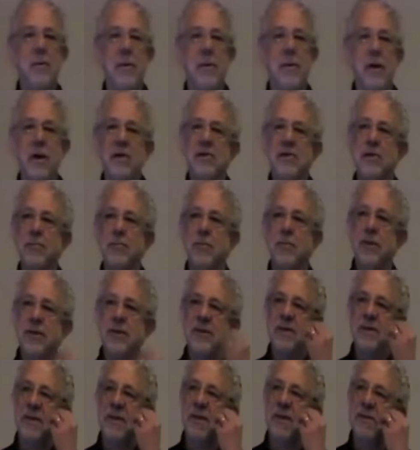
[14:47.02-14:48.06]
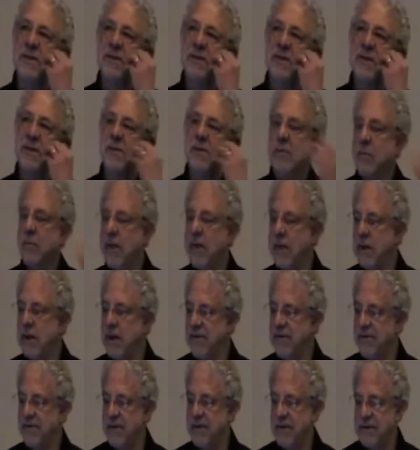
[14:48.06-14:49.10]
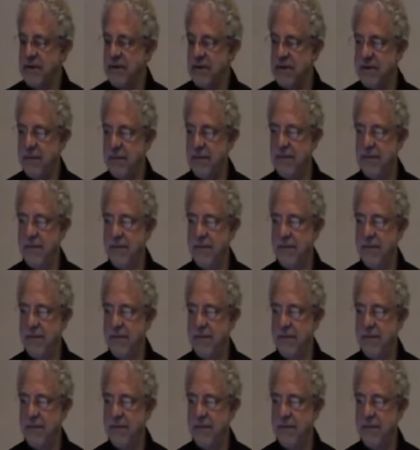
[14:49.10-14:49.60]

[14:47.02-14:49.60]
but we also breathe the stuff that's coming right off us.